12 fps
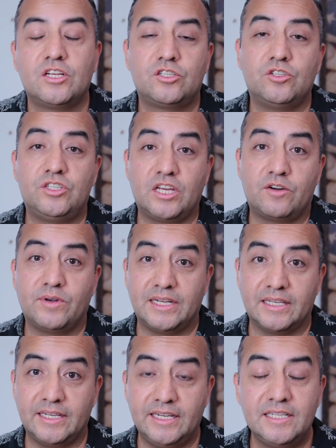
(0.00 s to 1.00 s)
to generate
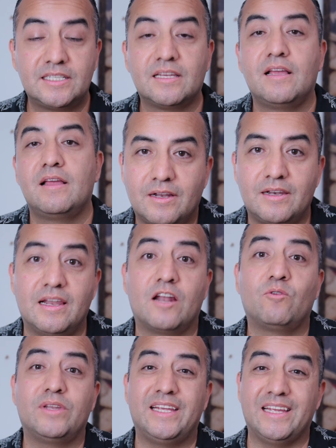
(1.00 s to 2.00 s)
leads, not
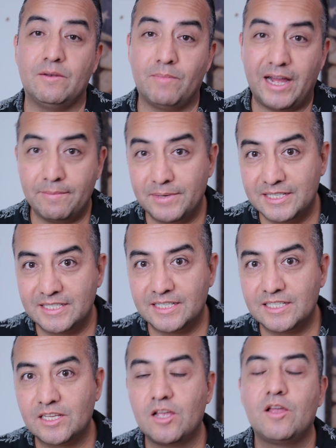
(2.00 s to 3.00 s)
only in my business,